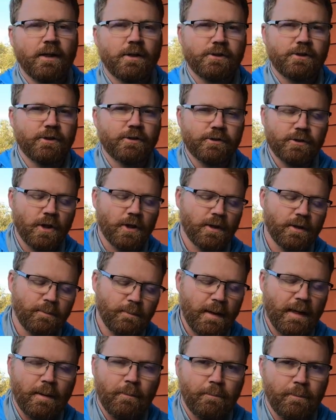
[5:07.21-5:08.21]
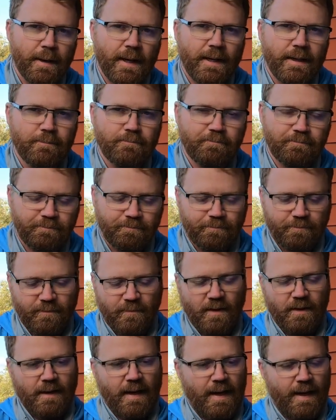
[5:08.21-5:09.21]
So you're talking about a bait
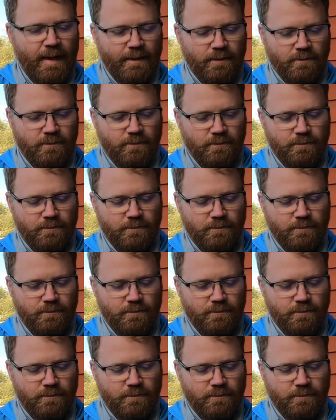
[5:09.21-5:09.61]
that